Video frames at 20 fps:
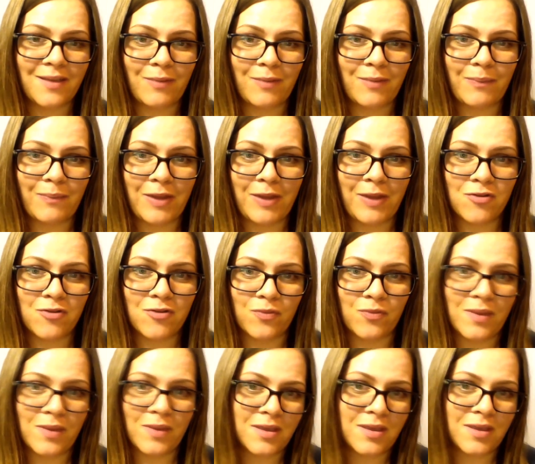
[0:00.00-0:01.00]
my parents are
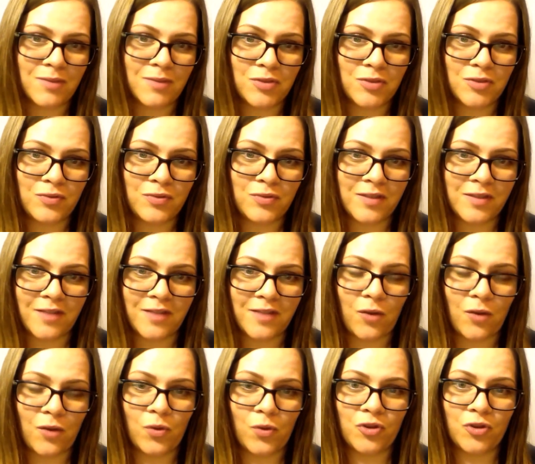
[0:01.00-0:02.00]
making me do this, I
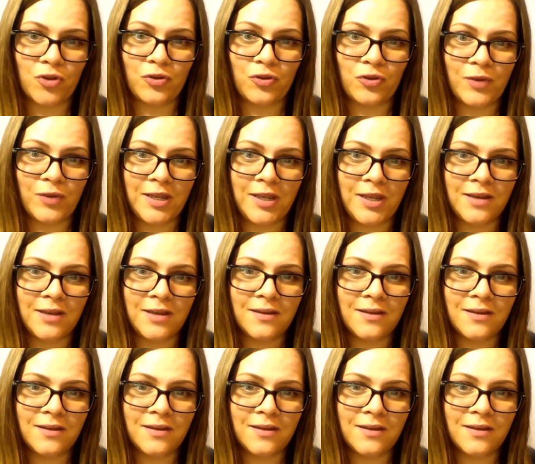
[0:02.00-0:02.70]
don't want to do it.